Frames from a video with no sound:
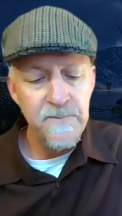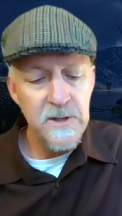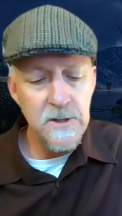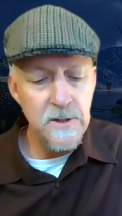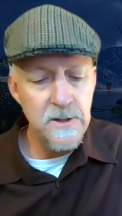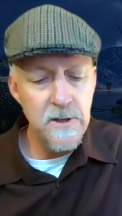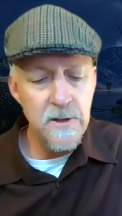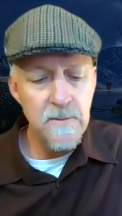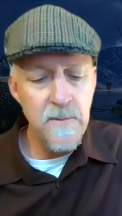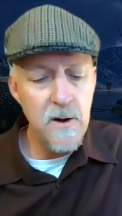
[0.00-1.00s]
He could
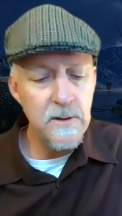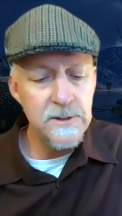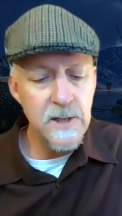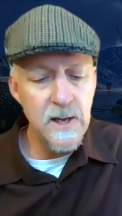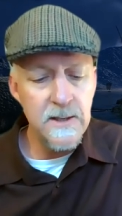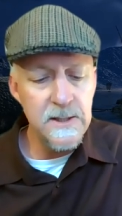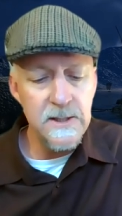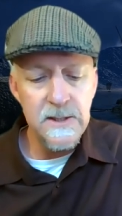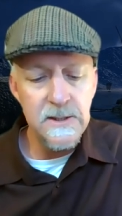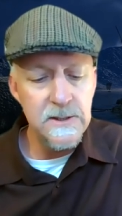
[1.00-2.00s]
hear Mara's
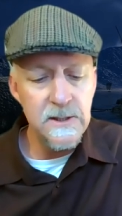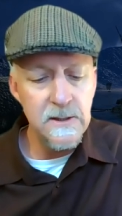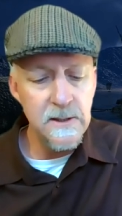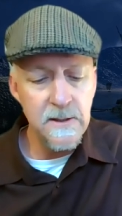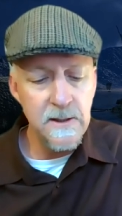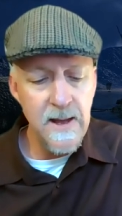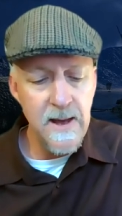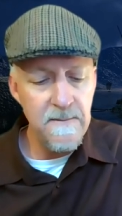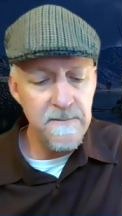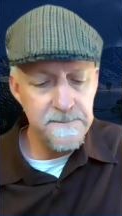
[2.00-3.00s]
uneasy little
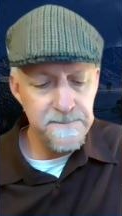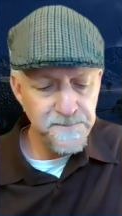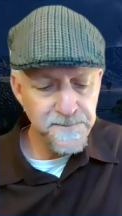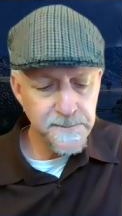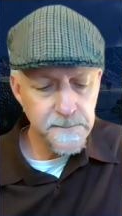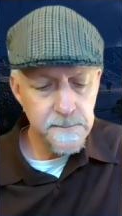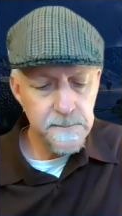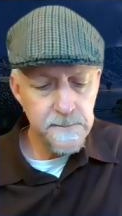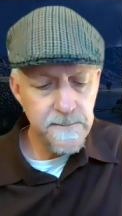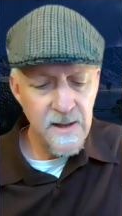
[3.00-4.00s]
laugh.
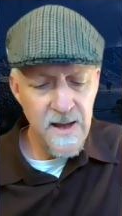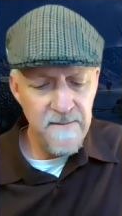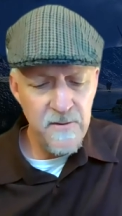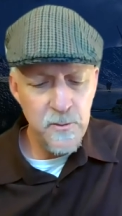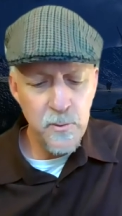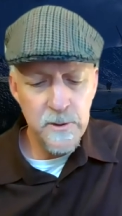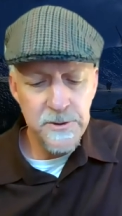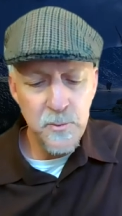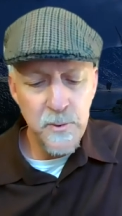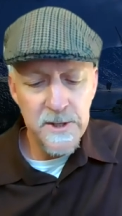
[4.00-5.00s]
How about the words
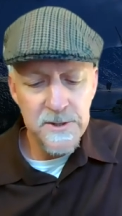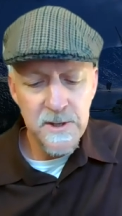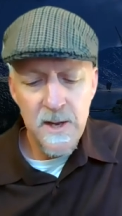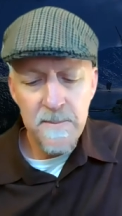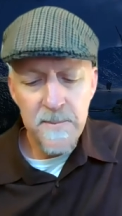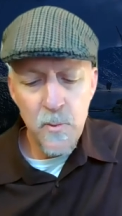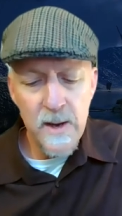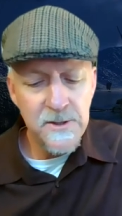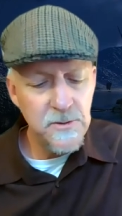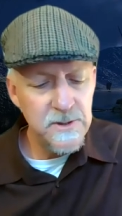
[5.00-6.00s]
you wish? But
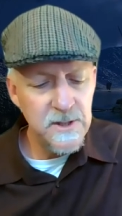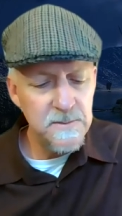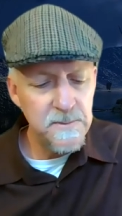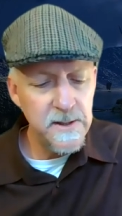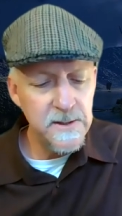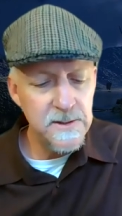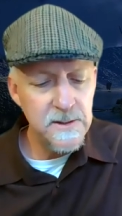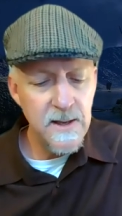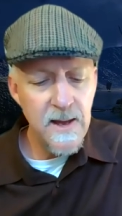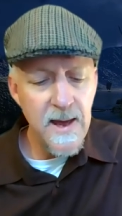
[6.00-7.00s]
why choose this place?
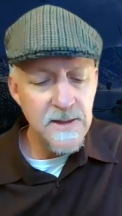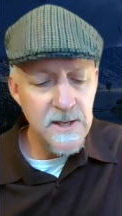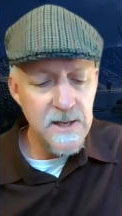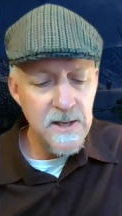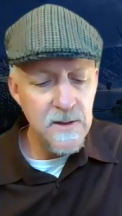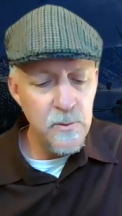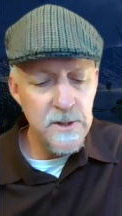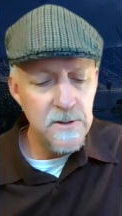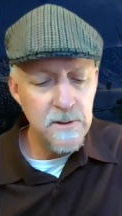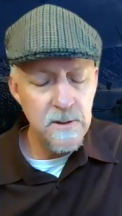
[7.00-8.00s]
at the end, we
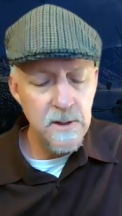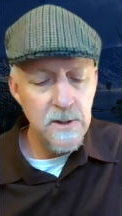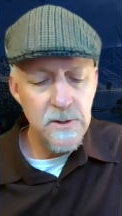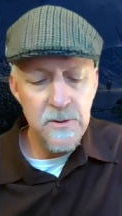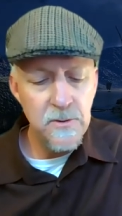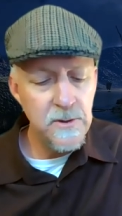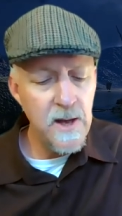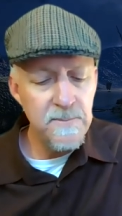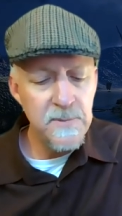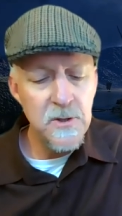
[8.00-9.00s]
could, you'll
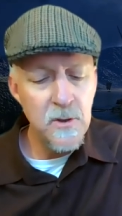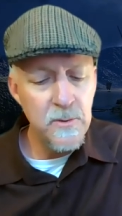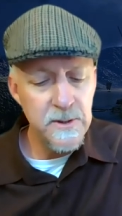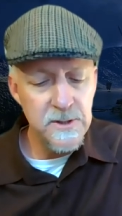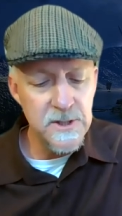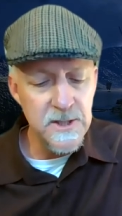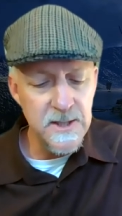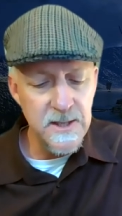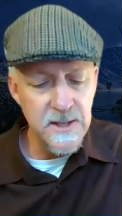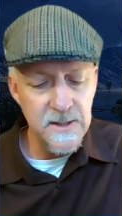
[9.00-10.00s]
not be going to
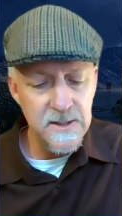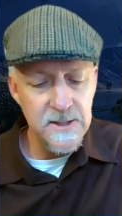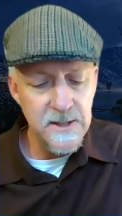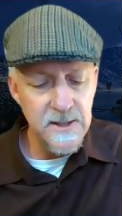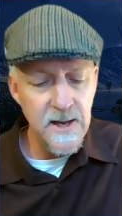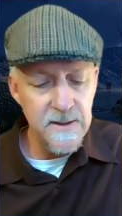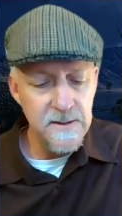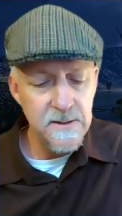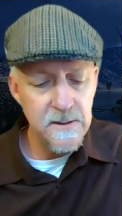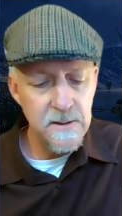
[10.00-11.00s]
the inn tonight.